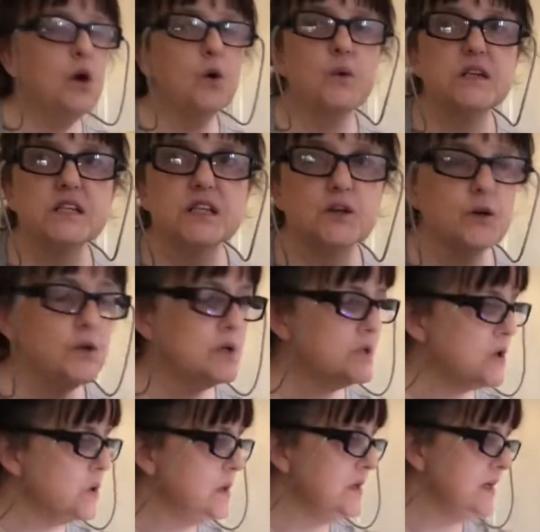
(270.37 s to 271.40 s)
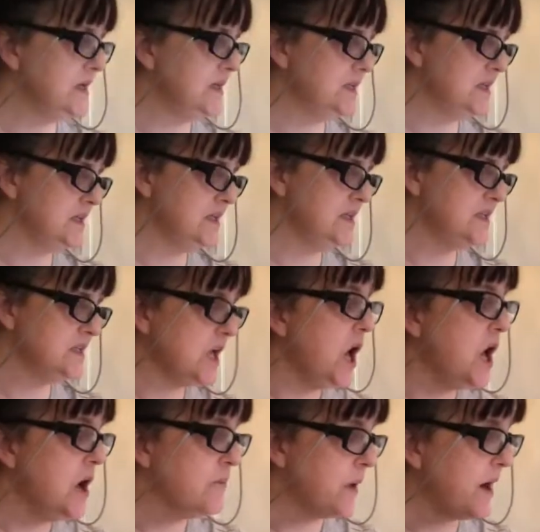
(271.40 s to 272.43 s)
whiskers on kittens,
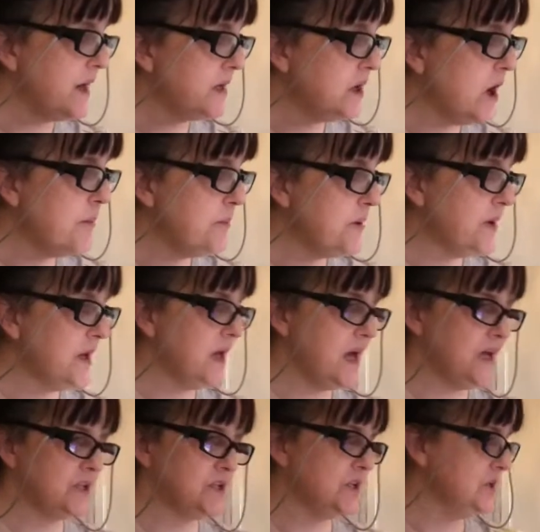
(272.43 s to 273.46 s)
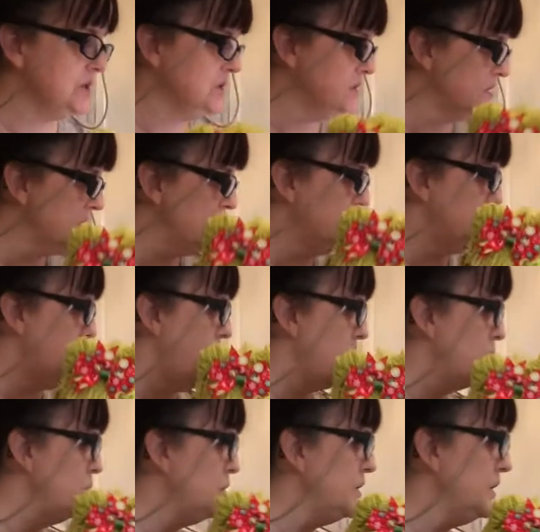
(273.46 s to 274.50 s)
Bright copper kettles and
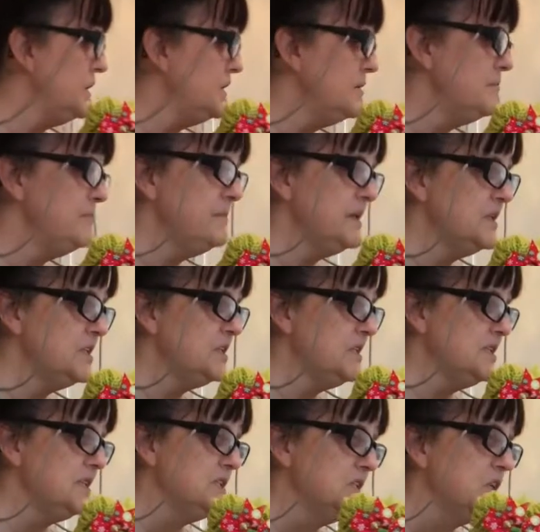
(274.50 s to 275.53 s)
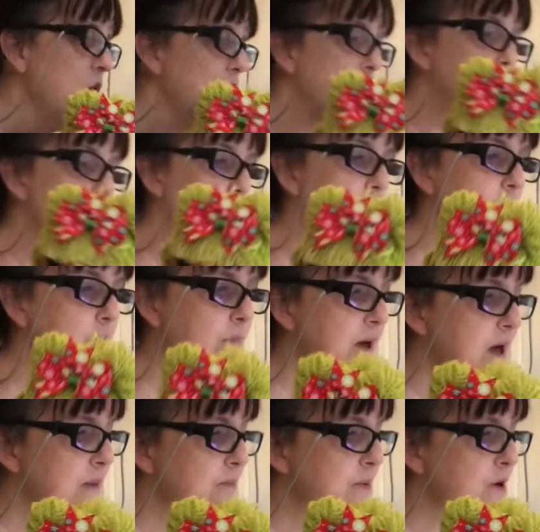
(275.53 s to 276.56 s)
warm woolen mittens, brown
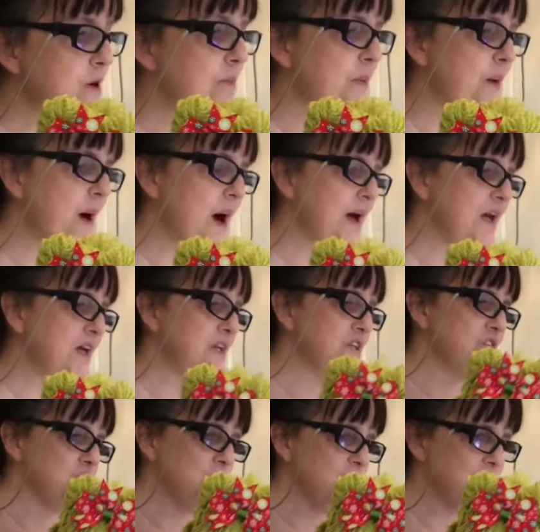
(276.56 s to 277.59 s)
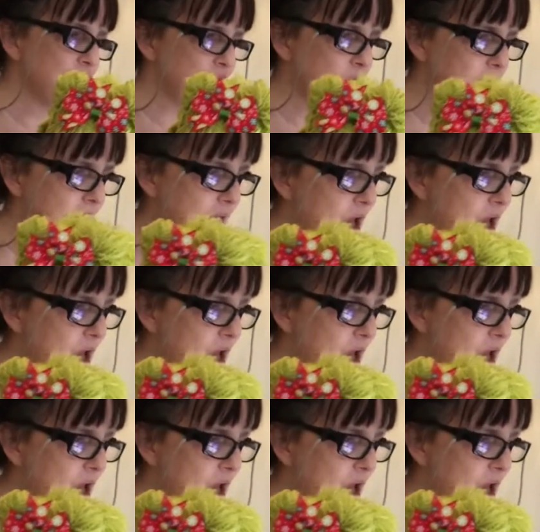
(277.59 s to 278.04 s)
paper packages tied